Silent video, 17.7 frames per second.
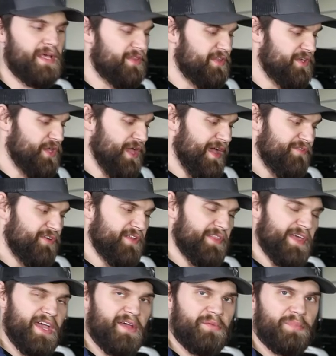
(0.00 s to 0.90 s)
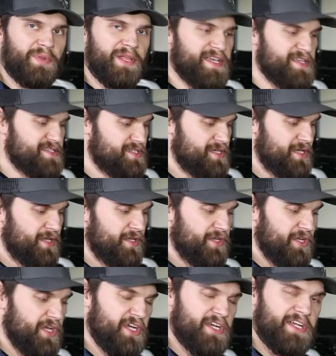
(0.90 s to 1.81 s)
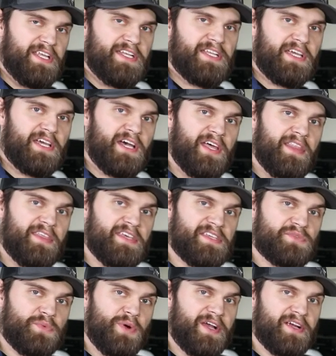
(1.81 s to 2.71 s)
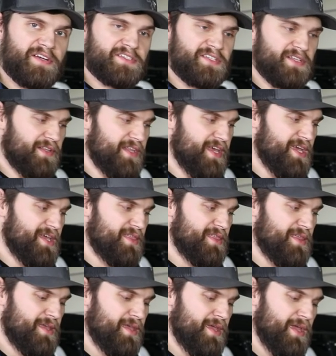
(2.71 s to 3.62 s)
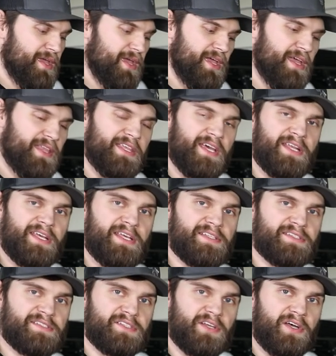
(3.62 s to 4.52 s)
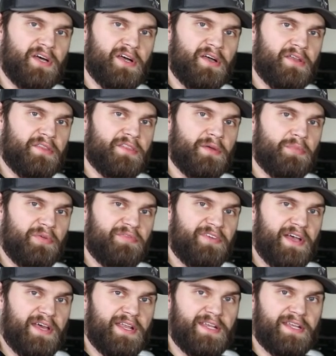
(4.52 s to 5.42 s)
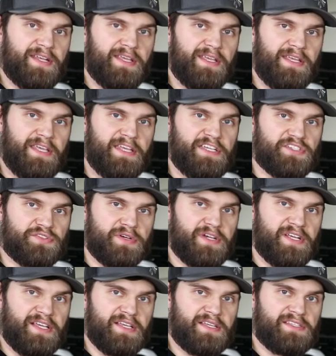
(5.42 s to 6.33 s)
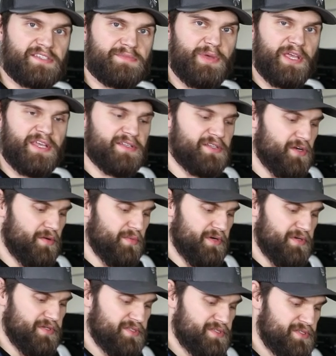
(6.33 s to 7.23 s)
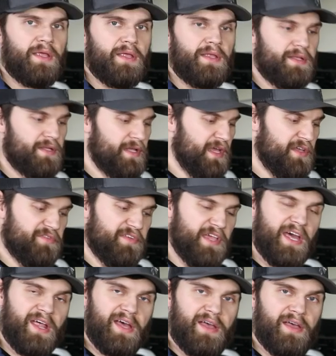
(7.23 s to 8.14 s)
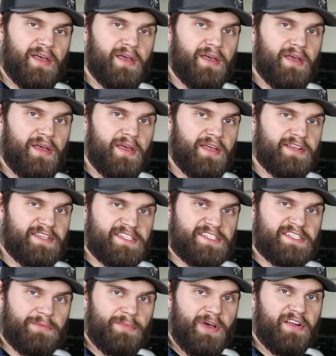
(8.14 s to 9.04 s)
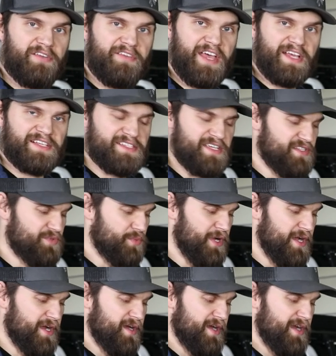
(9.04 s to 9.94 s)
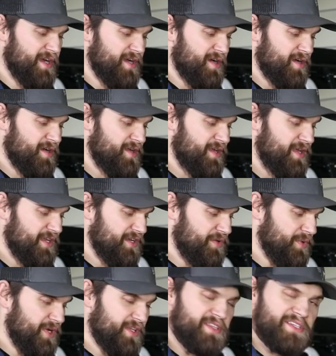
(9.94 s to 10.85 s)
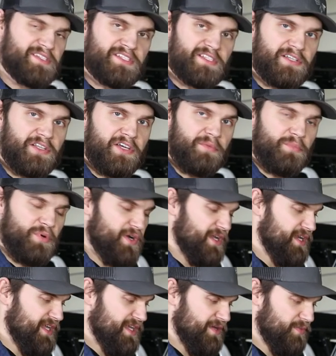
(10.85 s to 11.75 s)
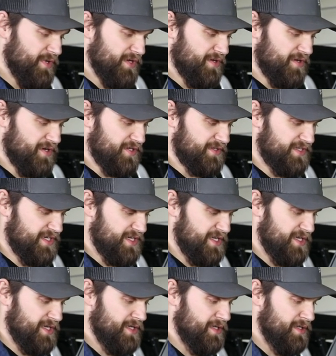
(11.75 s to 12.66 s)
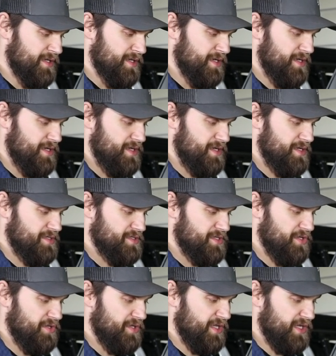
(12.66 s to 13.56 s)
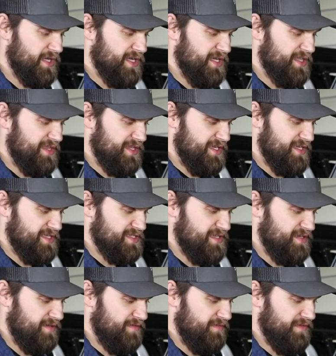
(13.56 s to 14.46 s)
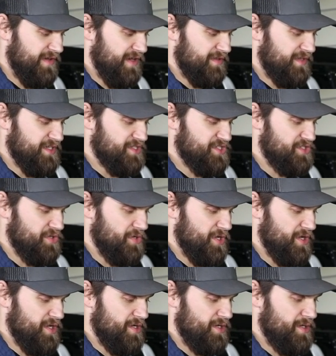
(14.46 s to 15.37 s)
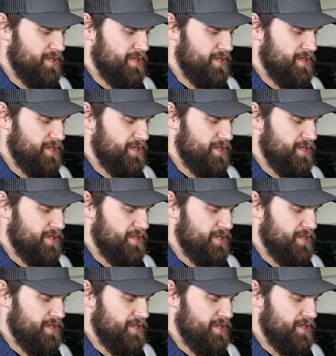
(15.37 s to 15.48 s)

Now that you have all that in place, you're gonna need to cut these wires to length and then install the provided heat shrink spade terminals. Now you've got a decent amount of excess wire here and you want this to look pretty neat when you're all done. So you can cut these fairly short